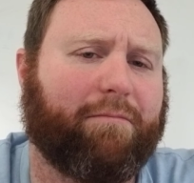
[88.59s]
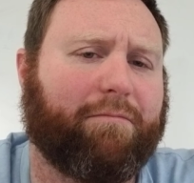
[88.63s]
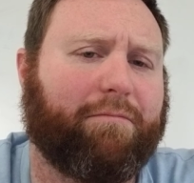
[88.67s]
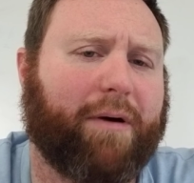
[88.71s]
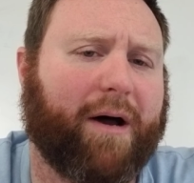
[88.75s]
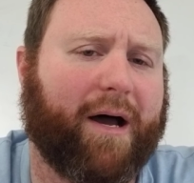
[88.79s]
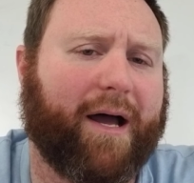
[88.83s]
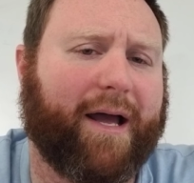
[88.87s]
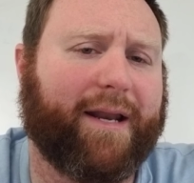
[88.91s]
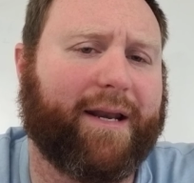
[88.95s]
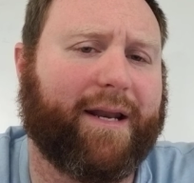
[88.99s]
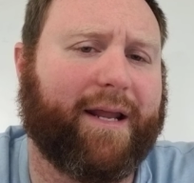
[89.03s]

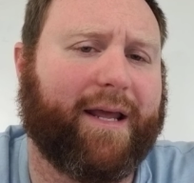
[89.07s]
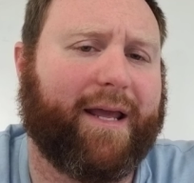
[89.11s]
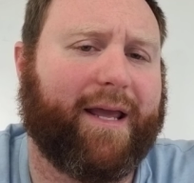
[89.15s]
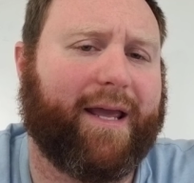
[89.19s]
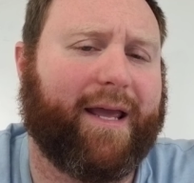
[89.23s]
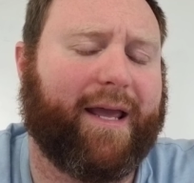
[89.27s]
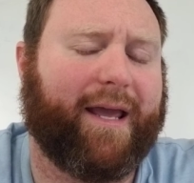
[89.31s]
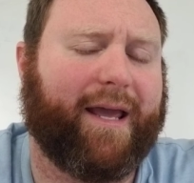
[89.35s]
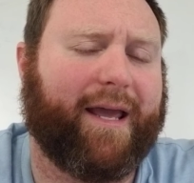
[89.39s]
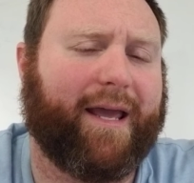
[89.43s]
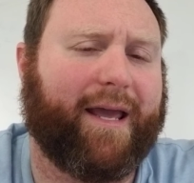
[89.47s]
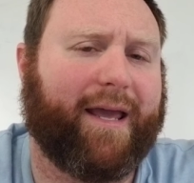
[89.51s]
But
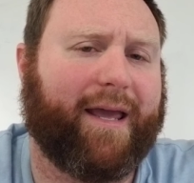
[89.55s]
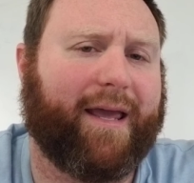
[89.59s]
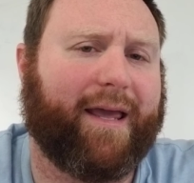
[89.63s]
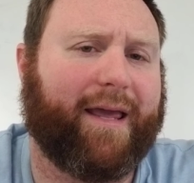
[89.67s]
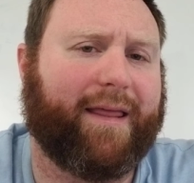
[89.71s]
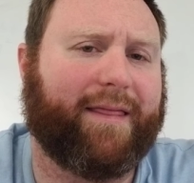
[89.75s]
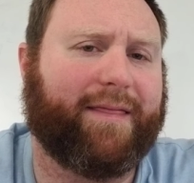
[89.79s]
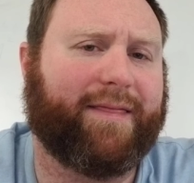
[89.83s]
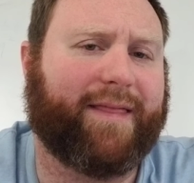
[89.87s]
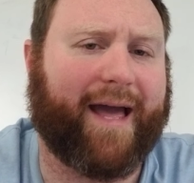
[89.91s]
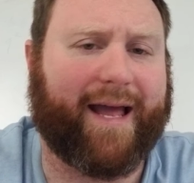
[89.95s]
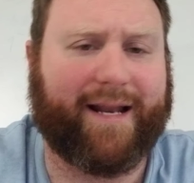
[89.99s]

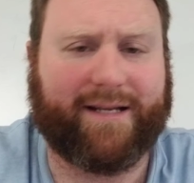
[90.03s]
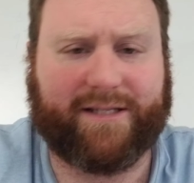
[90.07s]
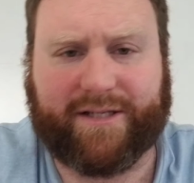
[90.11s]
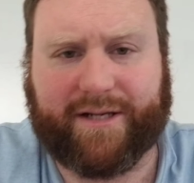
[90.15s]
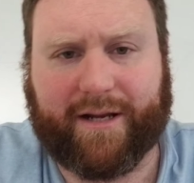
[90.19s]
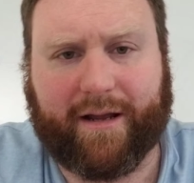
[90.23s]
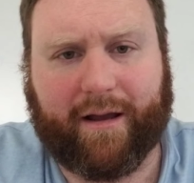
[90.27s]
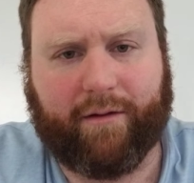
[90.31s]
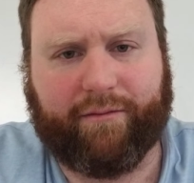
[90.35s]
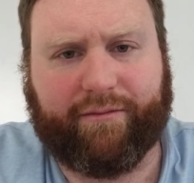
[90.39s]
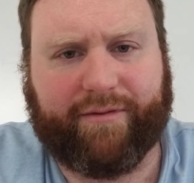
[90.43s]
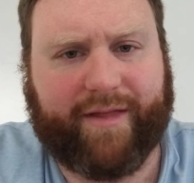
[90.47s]

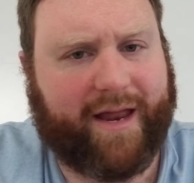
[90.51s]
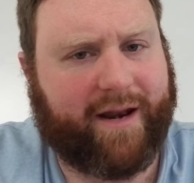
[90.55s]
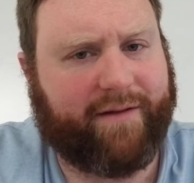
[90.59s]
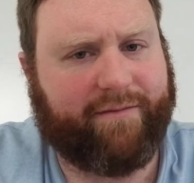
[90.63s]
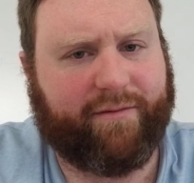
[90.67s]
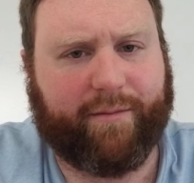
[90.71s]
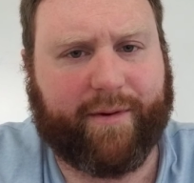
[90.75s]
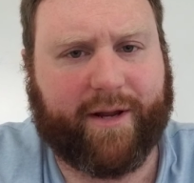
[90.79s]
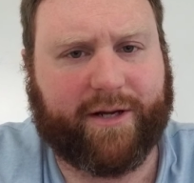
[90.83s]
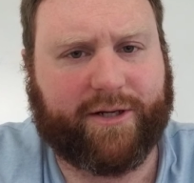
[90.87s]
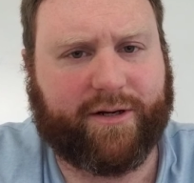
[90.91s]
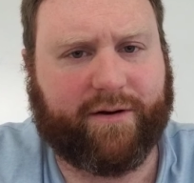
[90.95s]
that
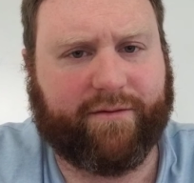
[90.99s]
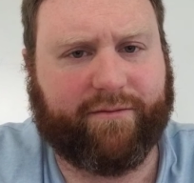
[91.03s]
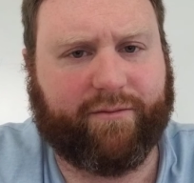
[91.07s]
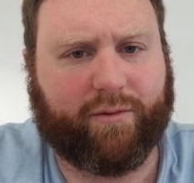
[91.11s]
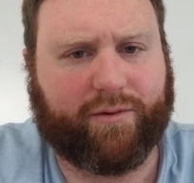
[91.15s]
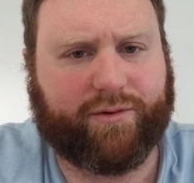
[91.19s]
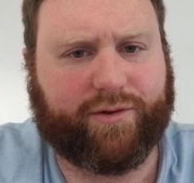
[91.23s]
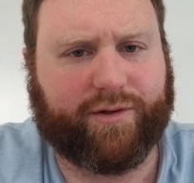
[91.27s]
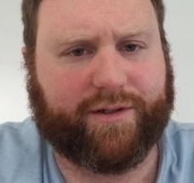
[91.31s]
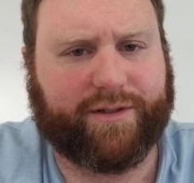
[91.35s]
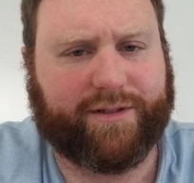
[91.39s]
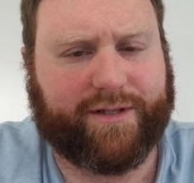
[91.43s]
information,
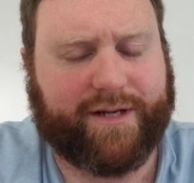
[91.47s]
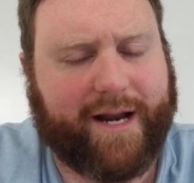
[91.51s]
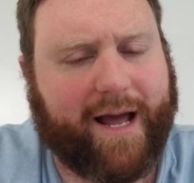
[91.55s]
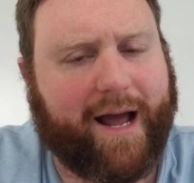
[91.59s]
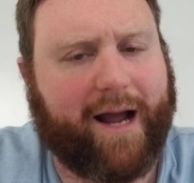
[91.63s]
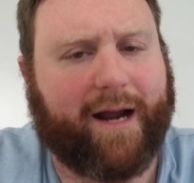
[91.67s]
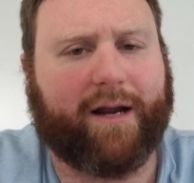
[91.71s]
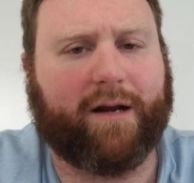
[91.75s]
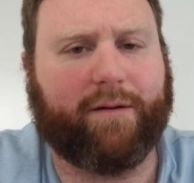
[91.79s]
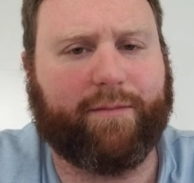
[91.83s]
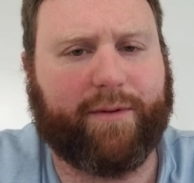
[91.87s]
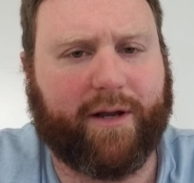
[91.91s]
unfortunately, is
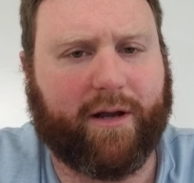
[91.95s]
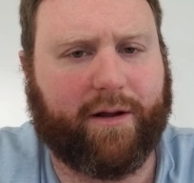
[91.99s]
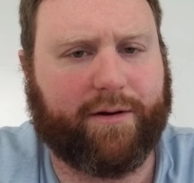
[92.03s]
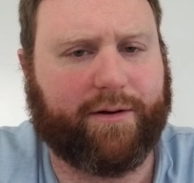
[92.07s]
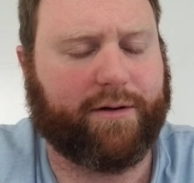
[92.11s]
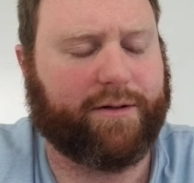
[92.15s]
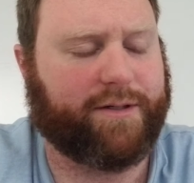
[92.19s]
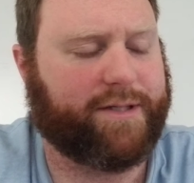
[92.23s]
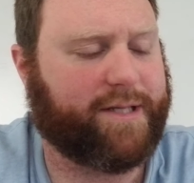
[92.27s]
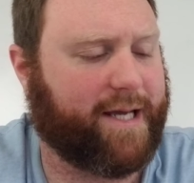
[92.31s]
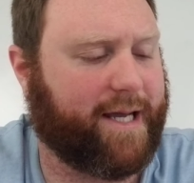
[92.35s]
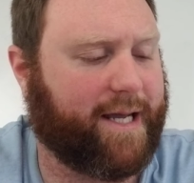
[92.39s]
not going to be on
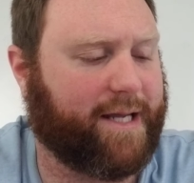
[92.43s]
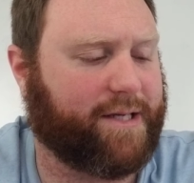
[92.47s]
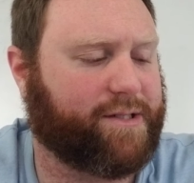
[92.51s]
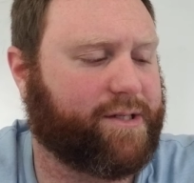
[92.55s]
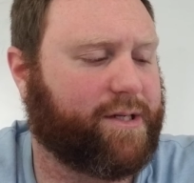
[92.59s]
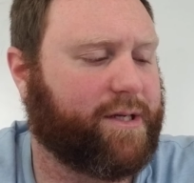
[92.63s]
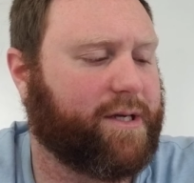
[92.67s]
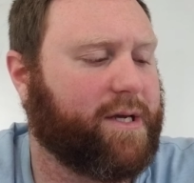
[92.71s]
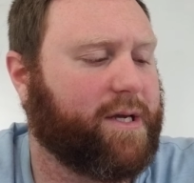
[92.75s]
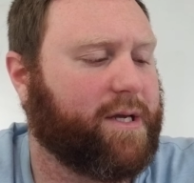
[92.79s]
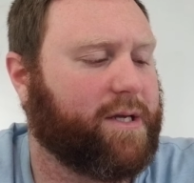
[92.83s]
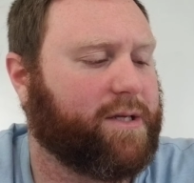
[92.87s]
your test.